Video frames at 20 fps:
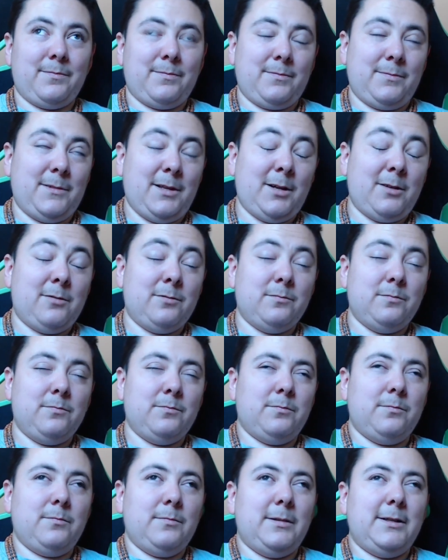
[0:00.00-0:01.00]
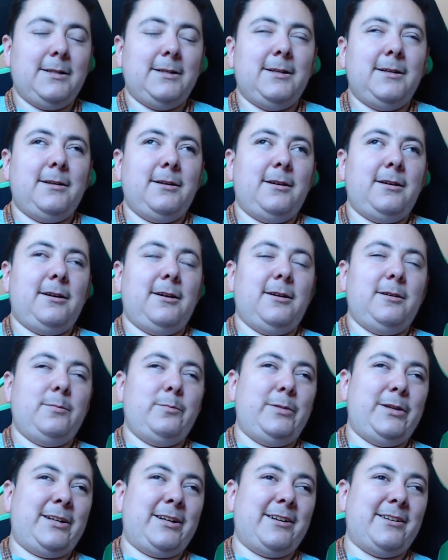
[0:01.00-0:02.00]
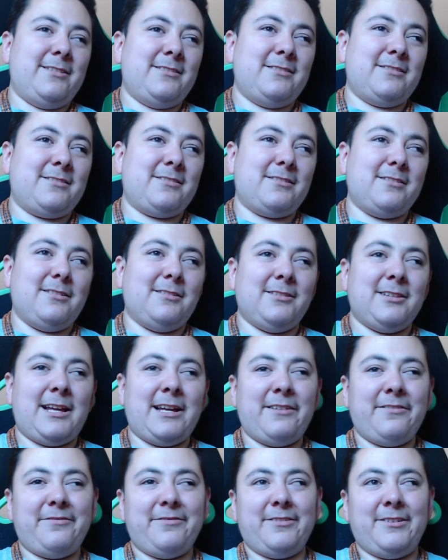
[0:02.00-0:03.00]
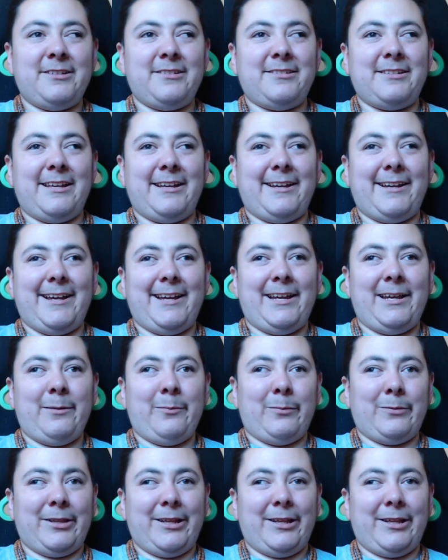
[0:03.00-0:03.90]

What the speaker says: No. Because life is a game,